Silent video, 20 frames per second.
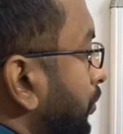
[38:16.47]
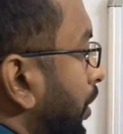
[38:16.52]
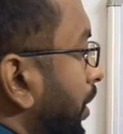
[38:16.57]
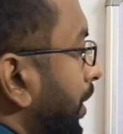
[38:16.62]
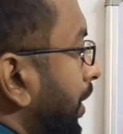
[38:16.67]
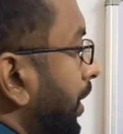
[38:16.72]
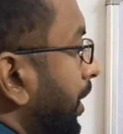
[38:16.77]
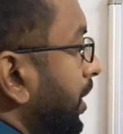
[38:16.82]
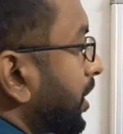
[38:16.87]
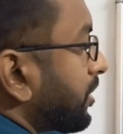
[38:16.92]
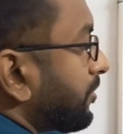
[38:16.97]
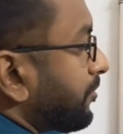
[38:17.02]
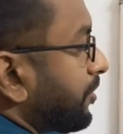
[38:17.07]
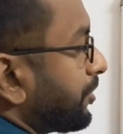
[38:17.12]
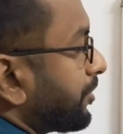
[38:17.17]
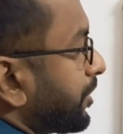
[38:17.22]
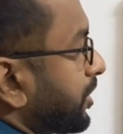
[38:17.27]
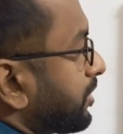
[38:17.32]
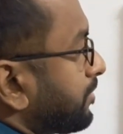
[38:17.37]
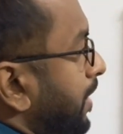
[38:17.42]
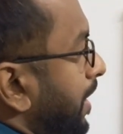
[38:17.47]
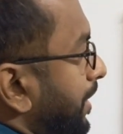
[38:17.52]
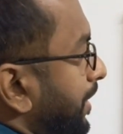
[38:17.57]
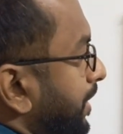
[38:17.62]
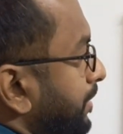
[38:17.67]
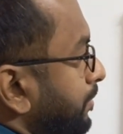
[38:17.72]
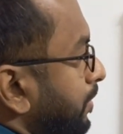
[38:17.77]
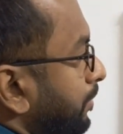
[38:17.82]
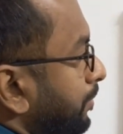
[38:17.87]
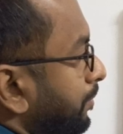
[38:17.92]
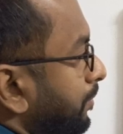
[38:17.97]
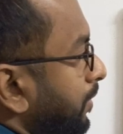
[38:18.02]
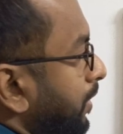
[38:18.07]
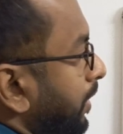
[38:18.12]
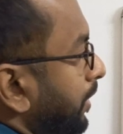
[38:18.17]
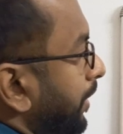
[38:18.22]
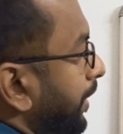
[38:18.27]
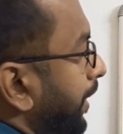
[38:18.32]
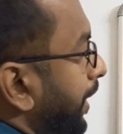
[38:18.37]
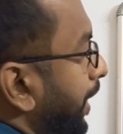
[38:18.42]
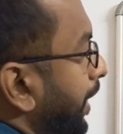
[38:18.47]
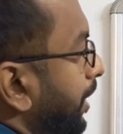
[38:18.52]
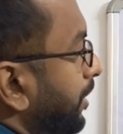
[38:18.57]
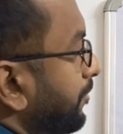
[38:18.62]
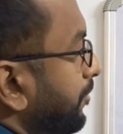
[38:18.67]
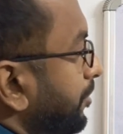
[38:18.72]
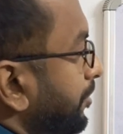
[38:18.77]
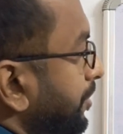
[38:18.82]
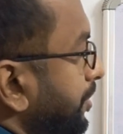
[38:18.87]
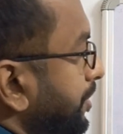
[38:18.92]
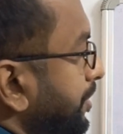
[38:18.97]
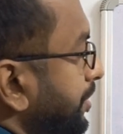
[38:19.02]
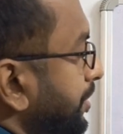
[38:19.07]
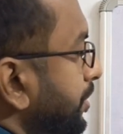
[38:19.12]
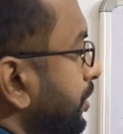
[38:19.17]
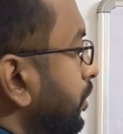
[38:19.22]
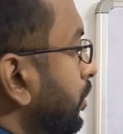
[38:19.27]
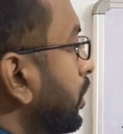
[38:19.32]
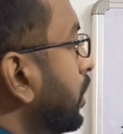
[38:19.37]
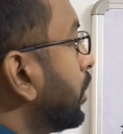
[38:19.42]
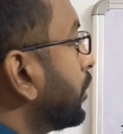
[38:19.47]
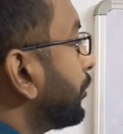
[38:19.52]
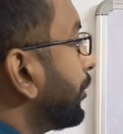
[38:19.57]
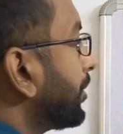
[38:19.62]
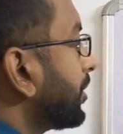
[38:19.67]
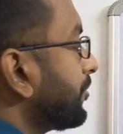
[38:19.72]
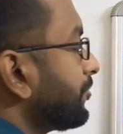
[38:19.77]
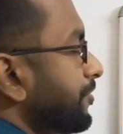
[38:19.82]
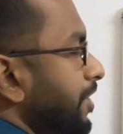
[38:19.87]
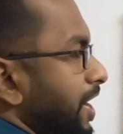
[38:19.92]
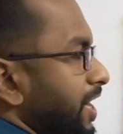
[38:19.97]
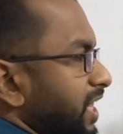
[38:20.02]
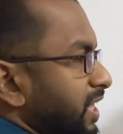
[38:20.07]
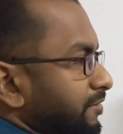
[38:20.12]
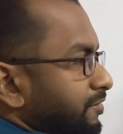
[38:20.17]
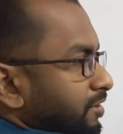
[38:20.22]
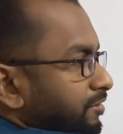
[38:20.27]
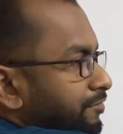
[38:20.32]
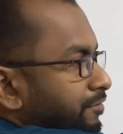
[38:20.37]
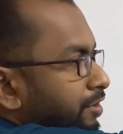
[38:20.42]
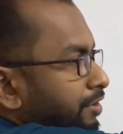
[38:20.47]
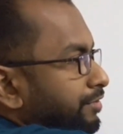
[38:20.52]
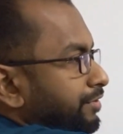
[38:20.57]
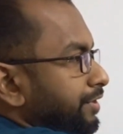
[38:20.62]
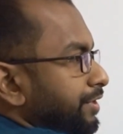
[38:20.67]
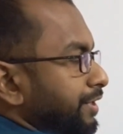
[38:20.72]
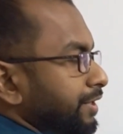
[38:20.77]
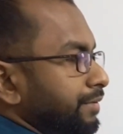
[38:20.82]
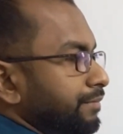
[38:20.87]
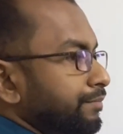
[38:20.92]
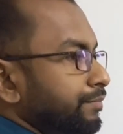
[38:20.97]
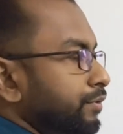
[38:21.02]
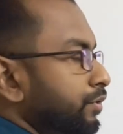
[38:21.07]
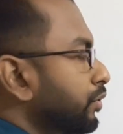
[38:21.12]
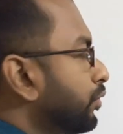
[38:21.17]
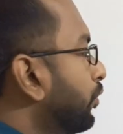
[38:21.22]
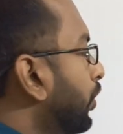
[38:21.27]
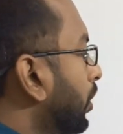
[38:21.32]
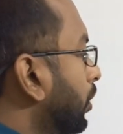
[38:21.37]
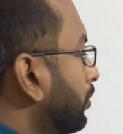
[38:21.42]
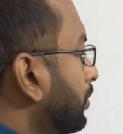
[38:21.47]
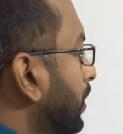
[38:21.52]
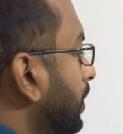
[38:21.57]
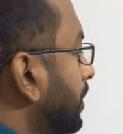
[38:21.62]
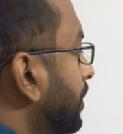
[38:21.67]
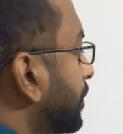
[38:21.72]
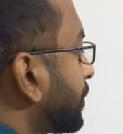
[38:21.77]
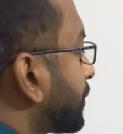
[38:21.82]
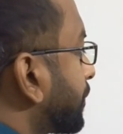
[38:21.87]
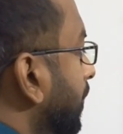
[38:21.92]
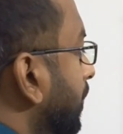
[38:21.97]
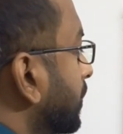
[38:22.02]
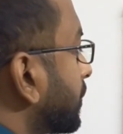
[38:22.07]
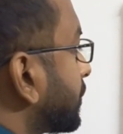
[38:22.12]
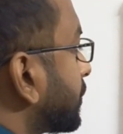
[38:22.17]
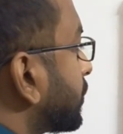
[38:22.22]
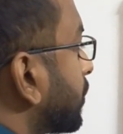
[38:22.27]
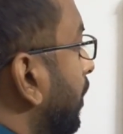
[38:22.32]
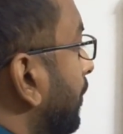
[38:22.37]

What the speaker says: 180 degree, its velocity is maximum, then again its velocity is 0. So it is a variable velocity. So what will be the distance